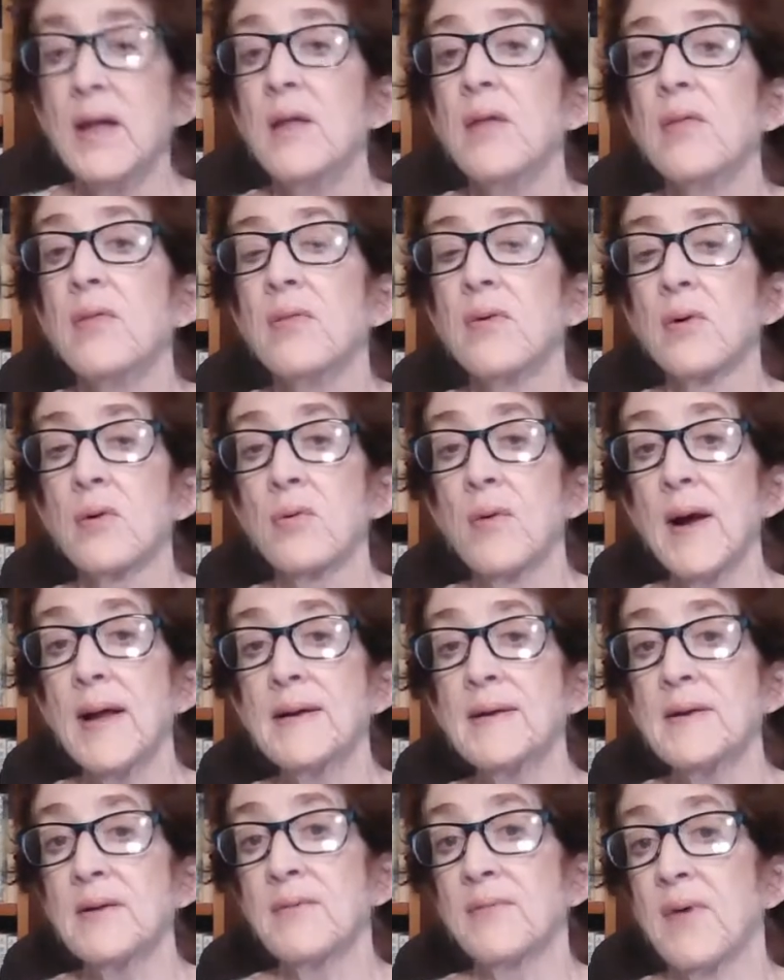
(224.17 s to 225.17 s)
The
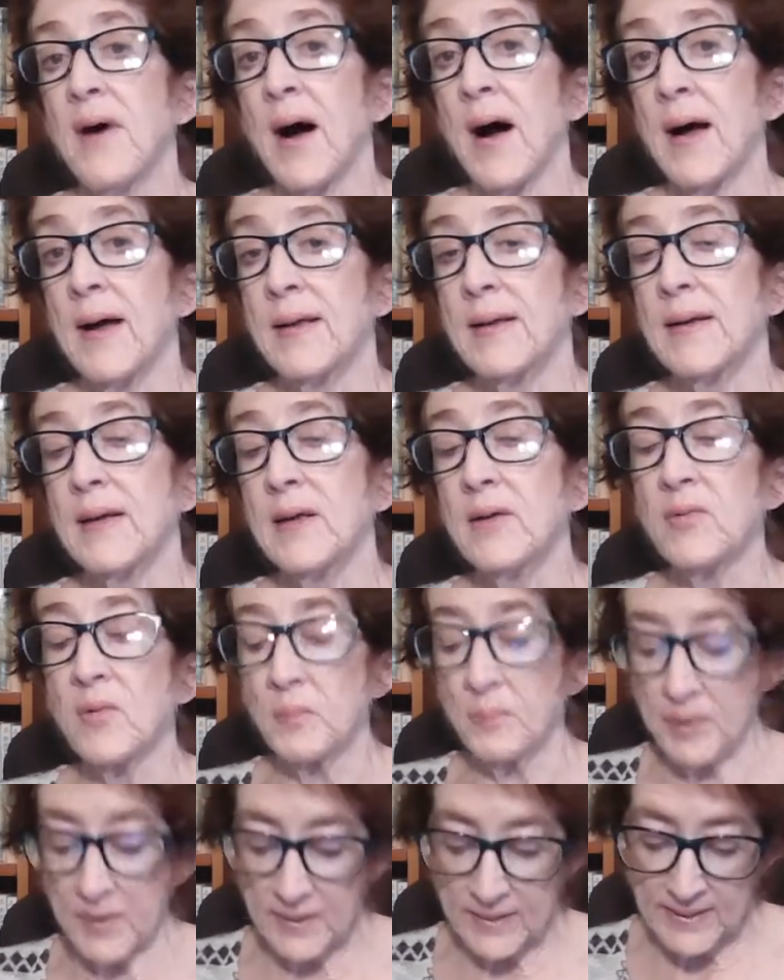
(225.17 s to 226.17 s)
Great Divide is
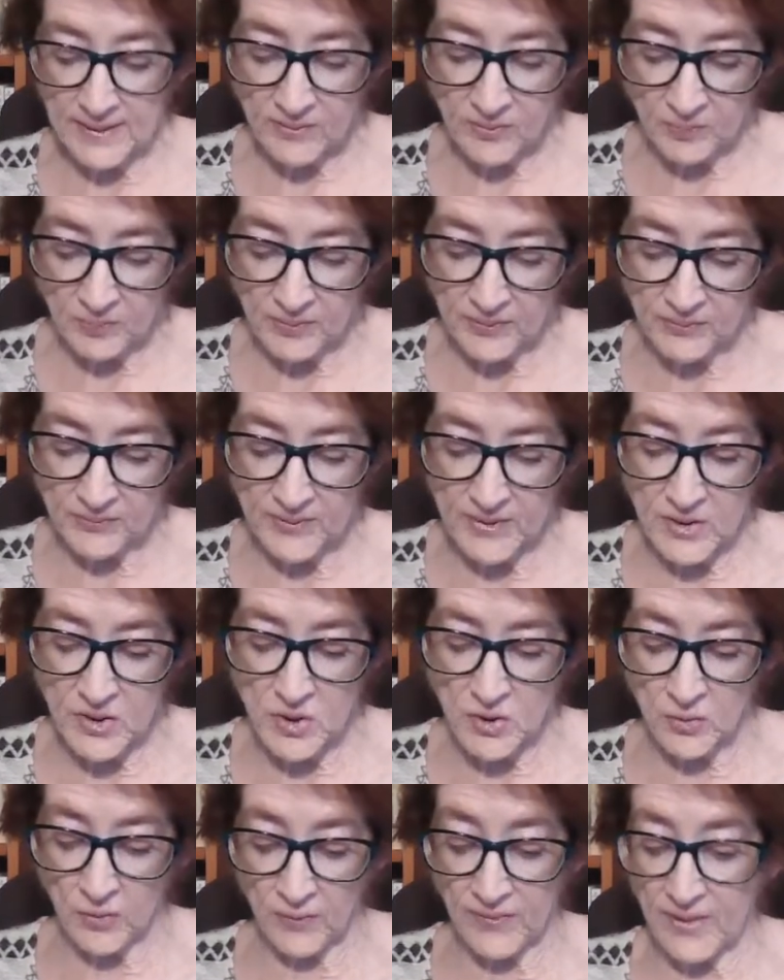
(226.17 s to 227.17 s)
a police
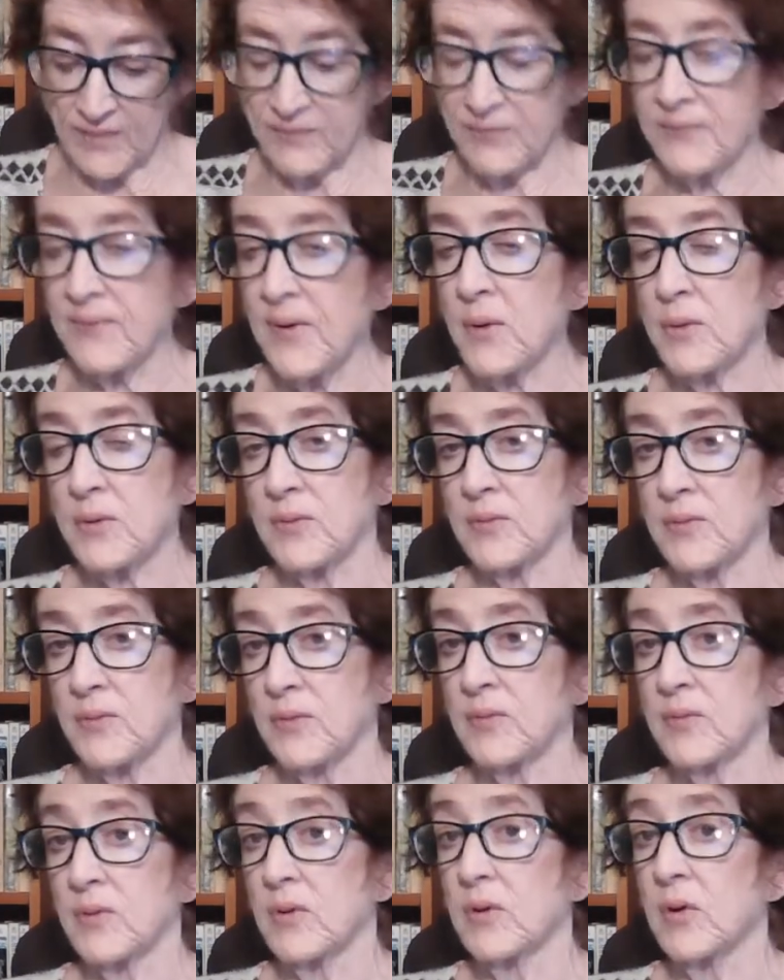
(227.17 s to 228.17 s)
procedural that
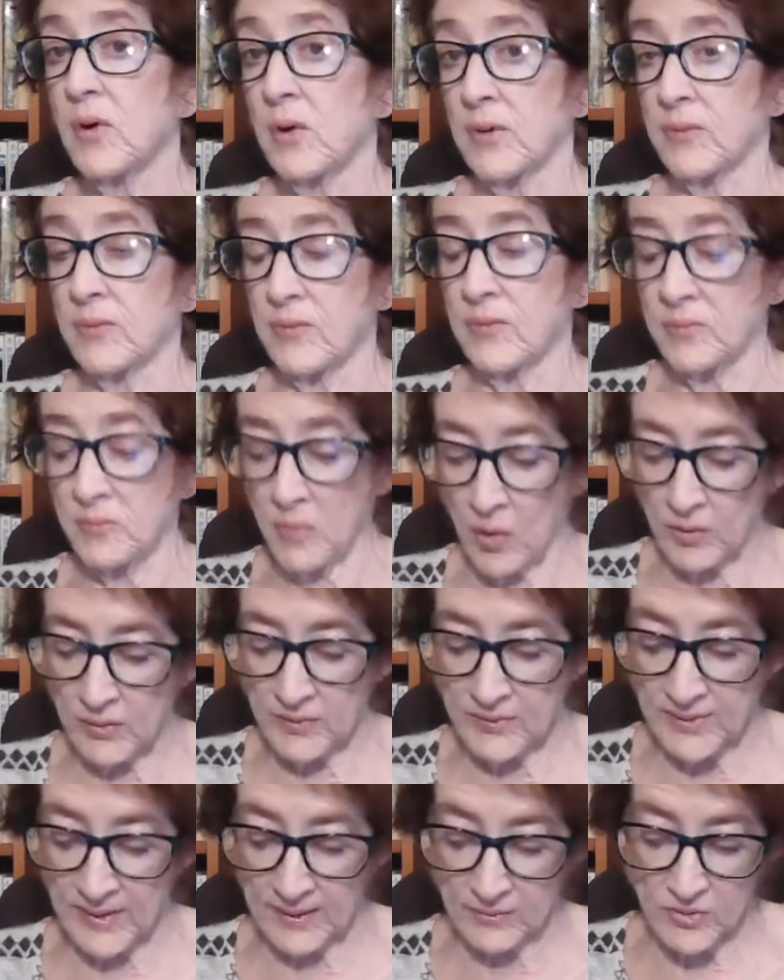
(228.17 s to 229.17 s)
focuses on a small
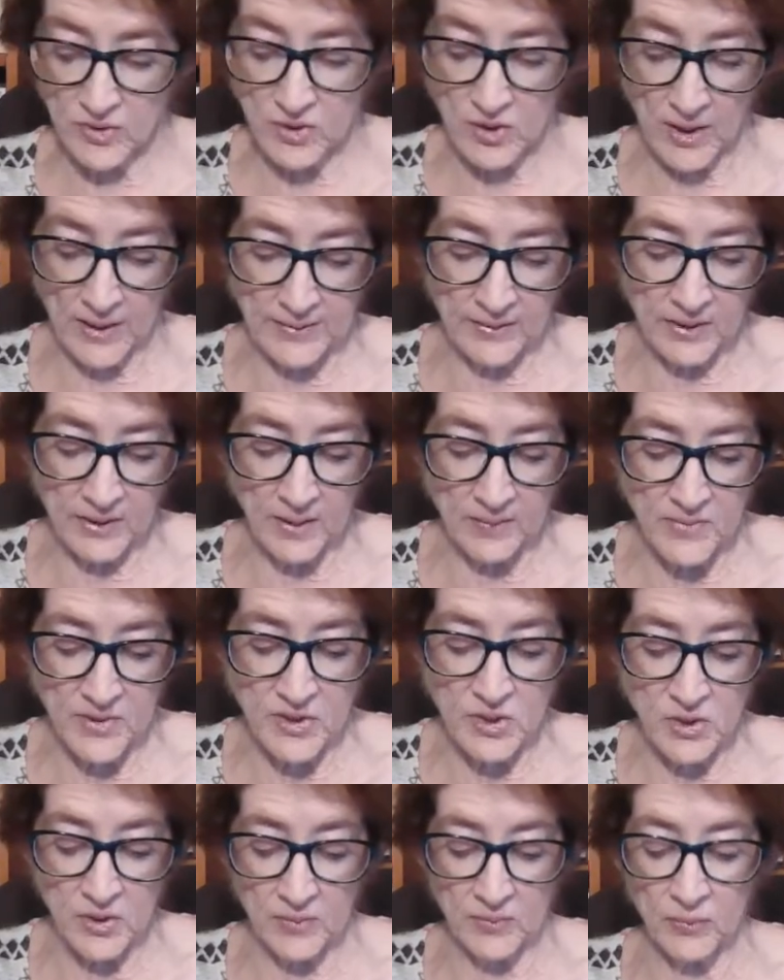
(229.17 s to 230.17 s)
town trying to come to
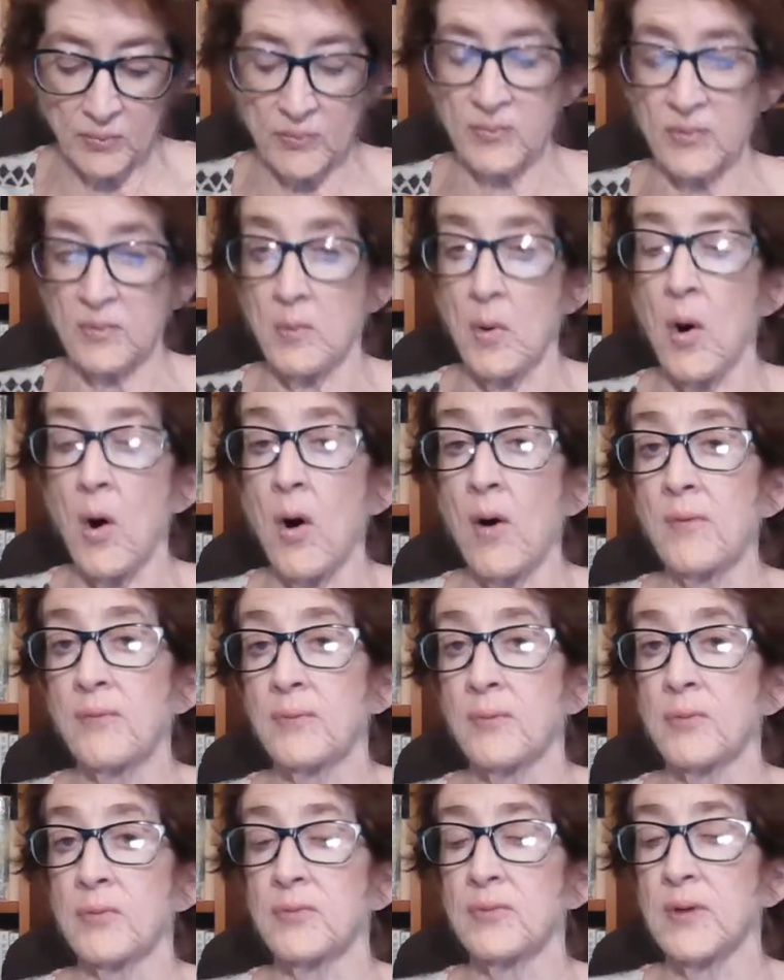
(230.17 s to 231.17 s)
terms with some
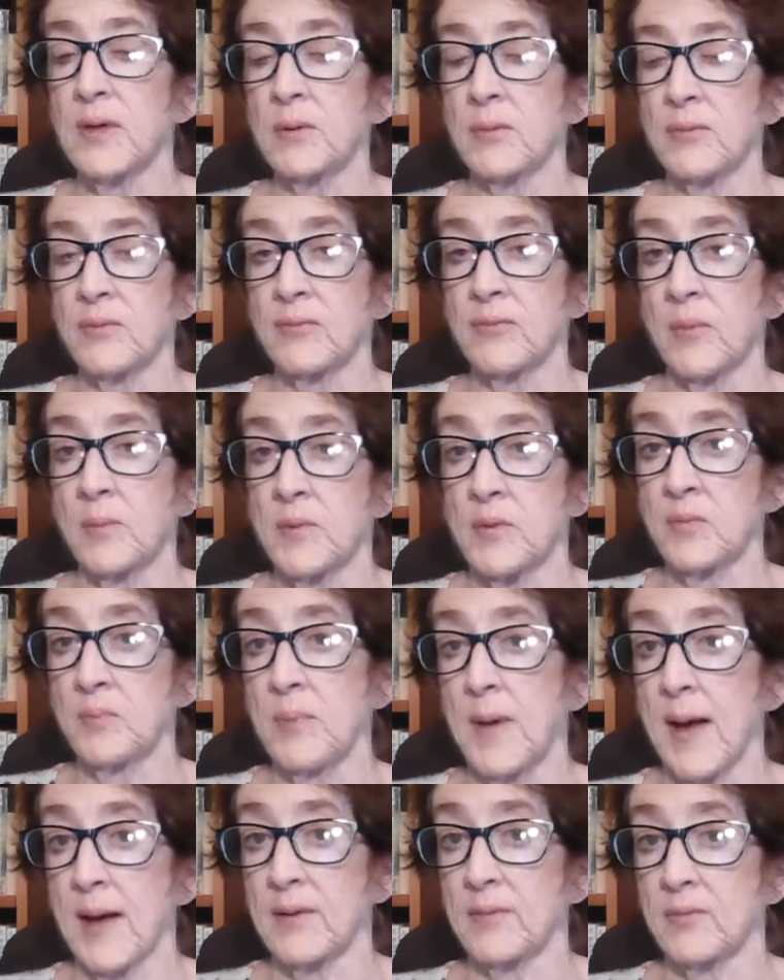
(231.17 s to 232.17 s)
awful secrets from its
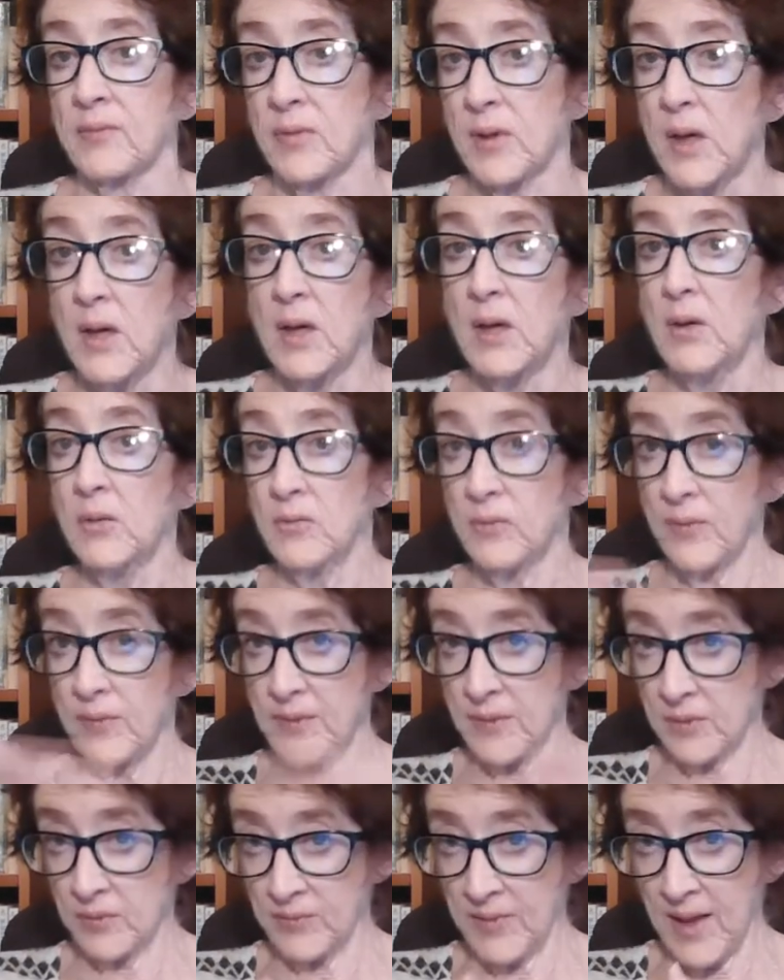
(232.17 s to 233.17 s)
past. So
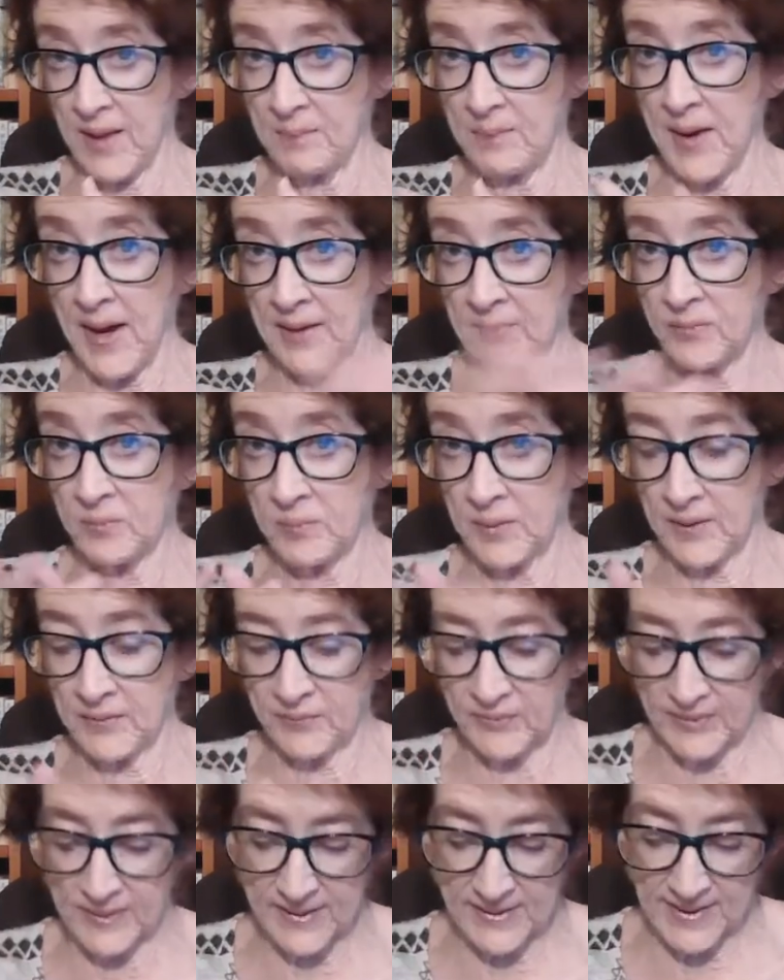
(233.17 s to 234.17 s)
there's that
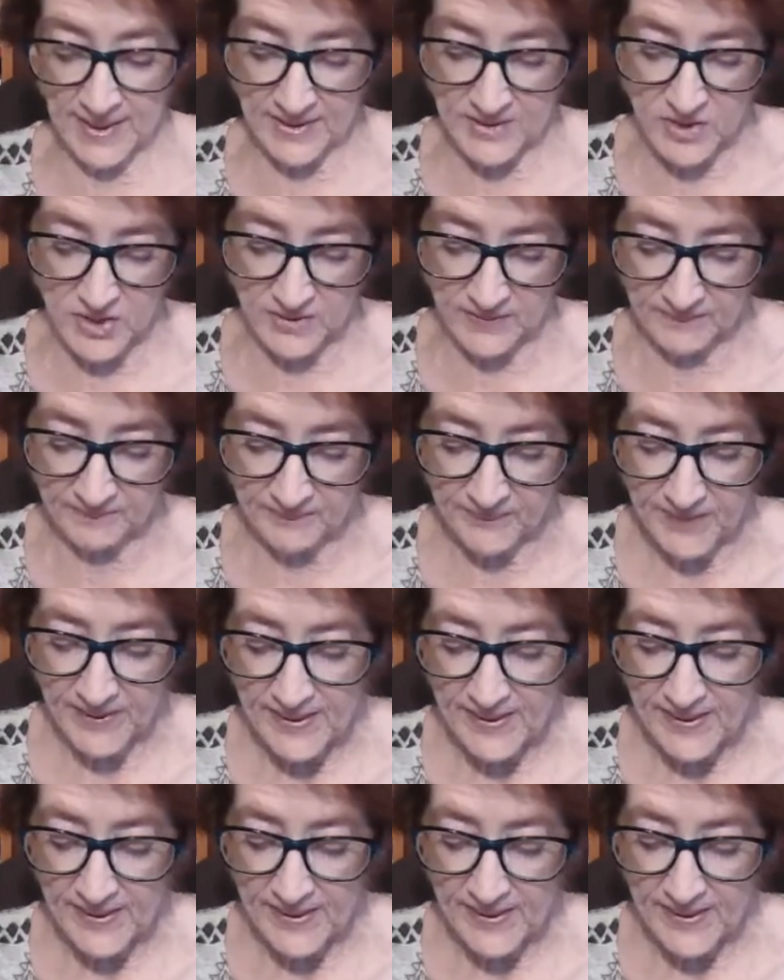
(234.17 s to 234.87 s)
past-present connection.